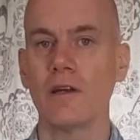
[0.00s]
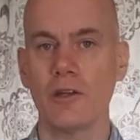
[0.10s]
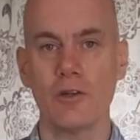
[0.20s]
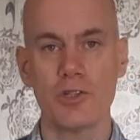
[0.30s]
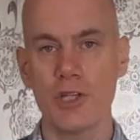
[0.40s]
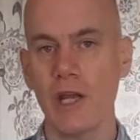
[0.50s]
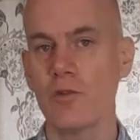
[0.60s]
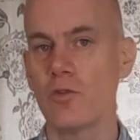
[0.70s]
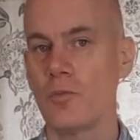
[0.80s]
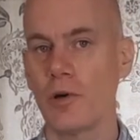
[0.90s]
your
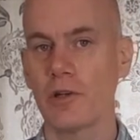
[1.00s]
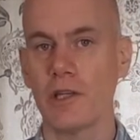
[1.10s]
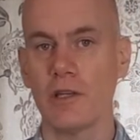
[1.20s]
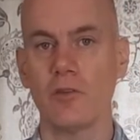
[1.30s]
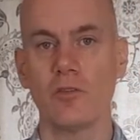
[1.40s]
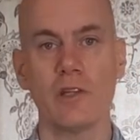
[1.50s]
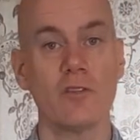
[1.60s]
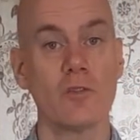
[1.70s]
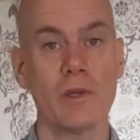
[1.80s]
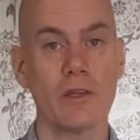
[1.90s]
general body use
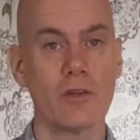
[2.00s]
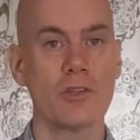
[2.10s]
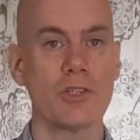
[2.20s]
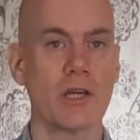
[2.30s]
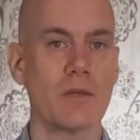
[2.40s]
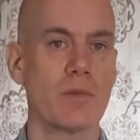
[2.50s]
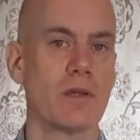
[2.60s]
needs to be in good shape.